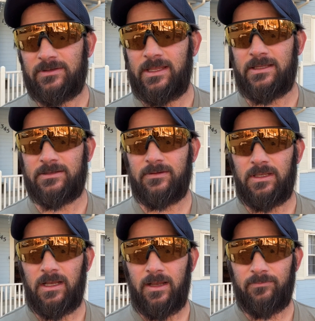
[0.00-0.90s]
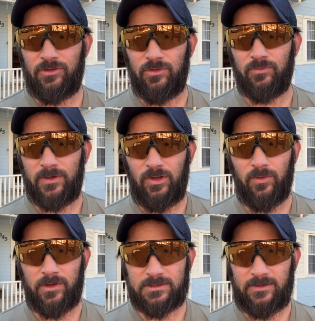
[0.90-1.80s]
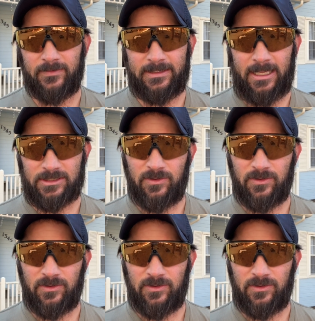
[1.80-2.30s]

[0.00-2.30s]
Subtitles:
hits due to recoil and stuff like that.